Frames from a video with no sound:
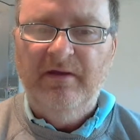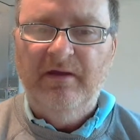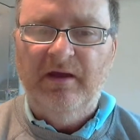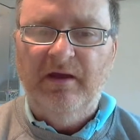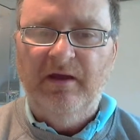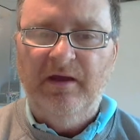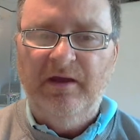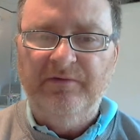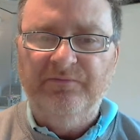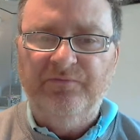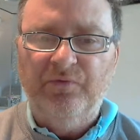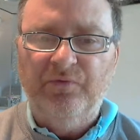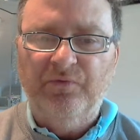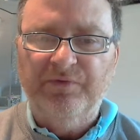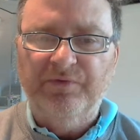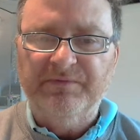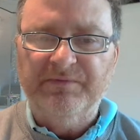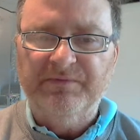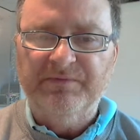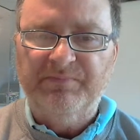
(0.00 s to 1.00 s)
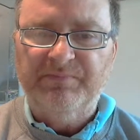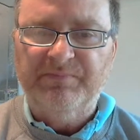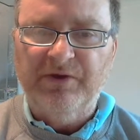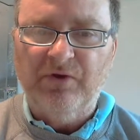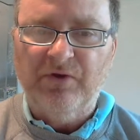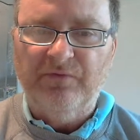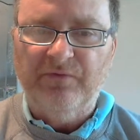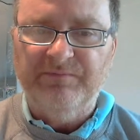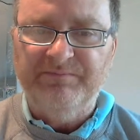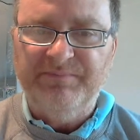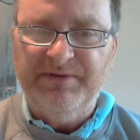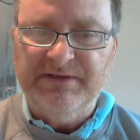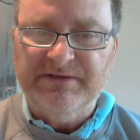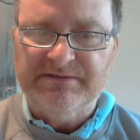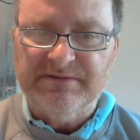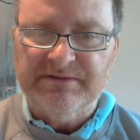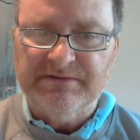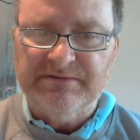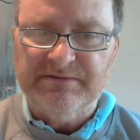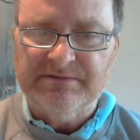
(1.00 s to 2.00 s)
and for them to break off in
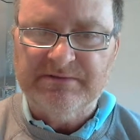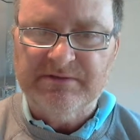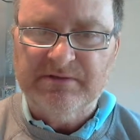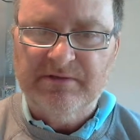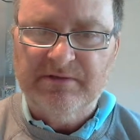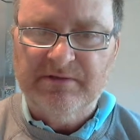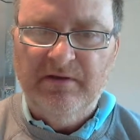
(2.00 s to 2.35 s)
pieces.